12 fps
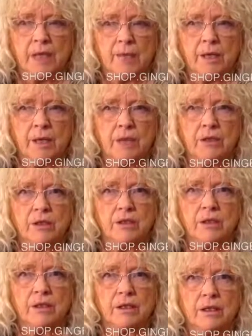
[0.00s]

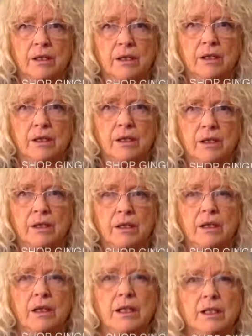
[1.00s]
because
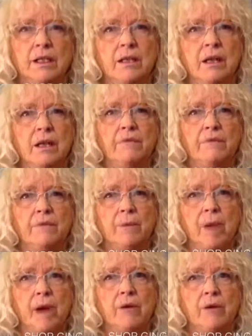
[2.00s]
you need to love the
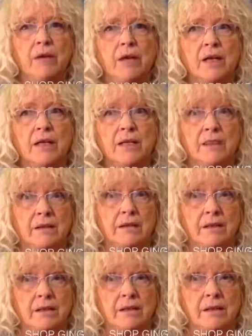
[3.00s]
power that is
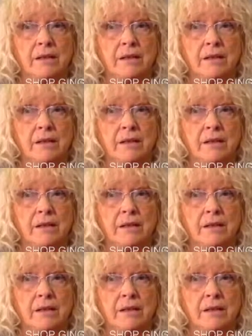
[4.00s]
us,